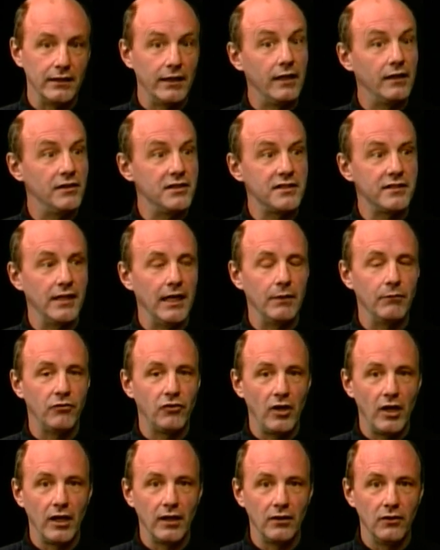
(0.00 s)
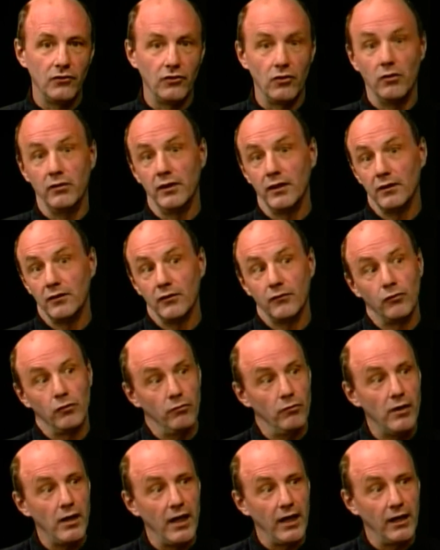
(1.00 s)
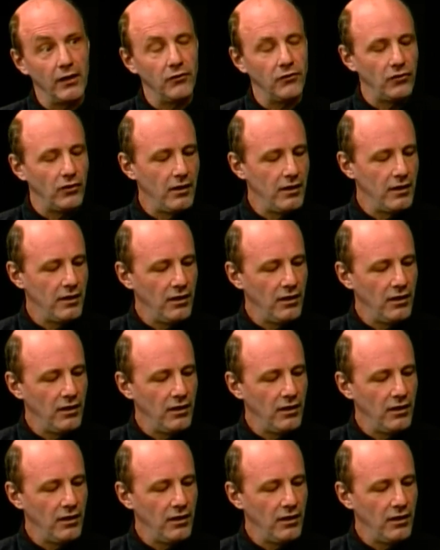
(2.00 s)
lot of the same things, only in different ways.